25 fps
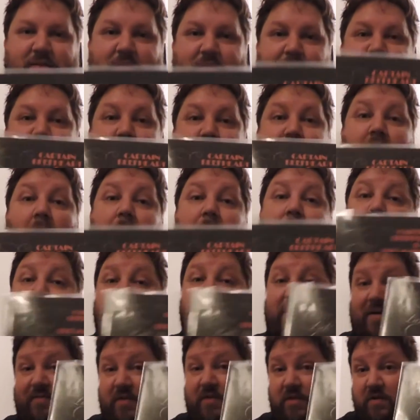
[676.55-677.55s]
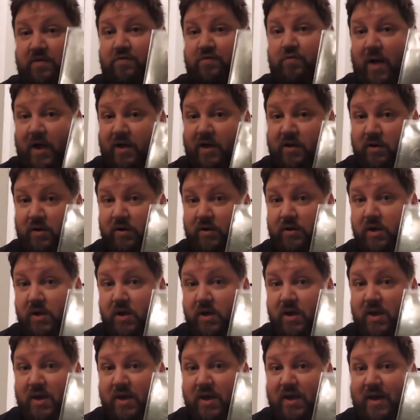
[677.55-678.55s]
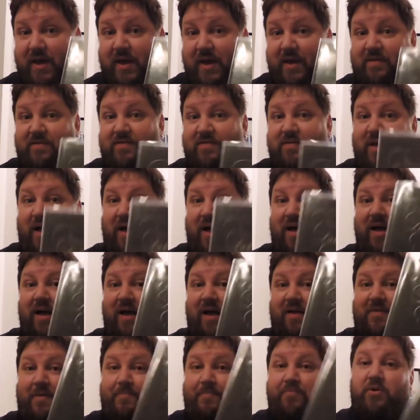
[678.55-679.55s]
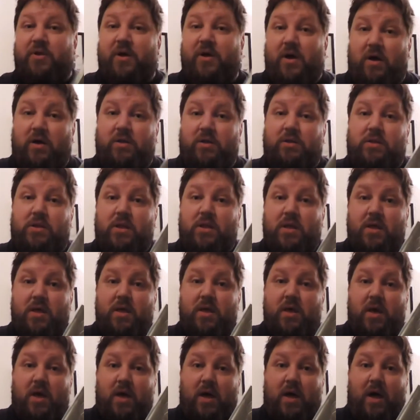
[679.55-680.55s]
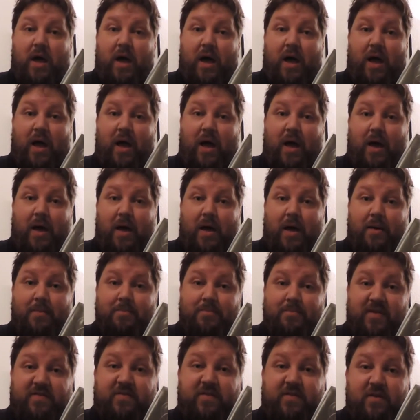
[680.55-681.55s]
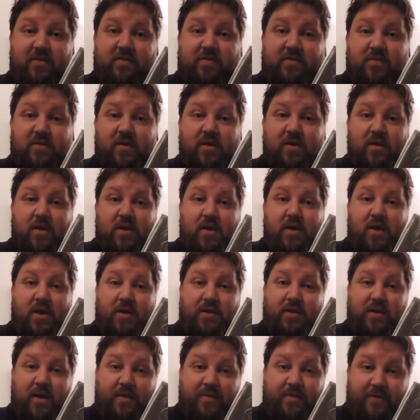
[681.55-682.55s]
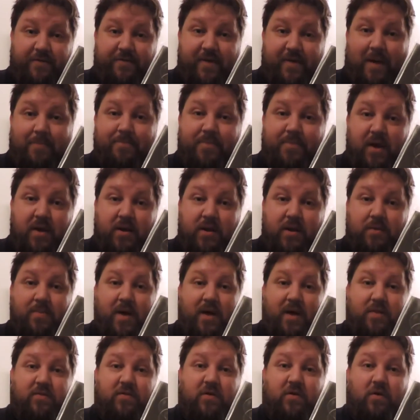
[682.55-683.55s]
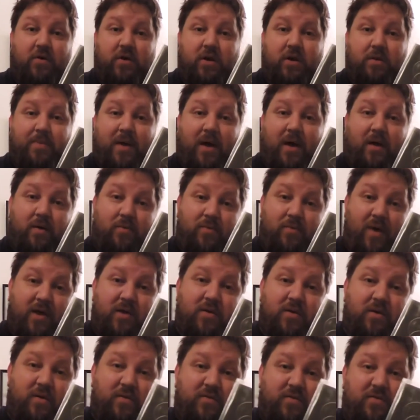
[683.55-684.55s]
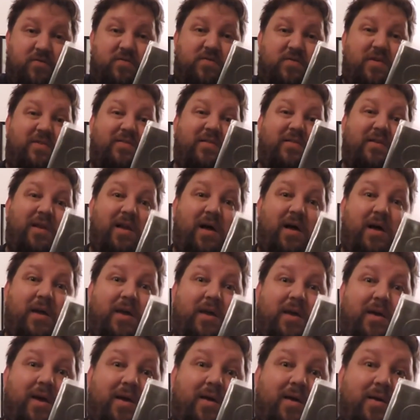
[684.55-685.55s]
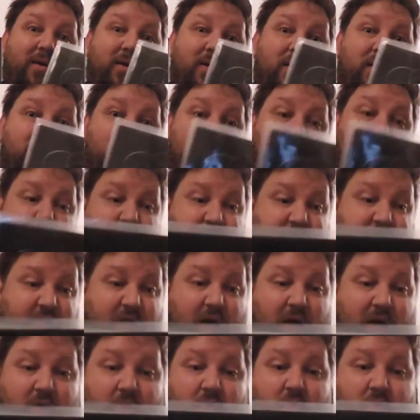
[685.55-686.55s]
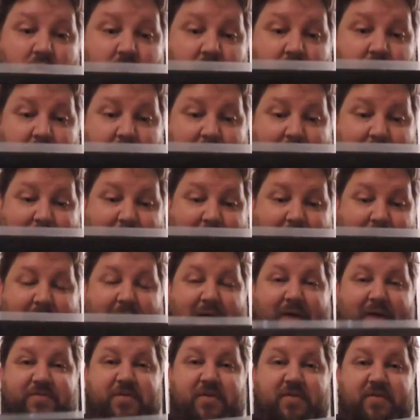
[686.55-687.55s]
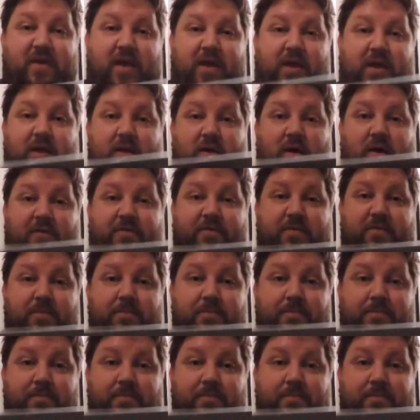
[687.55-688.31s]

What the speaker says: The problem with having this record is if I put it on, Mrs. Another Fat Bearded Man Talking About Records doesn't like it. So I have to take it off.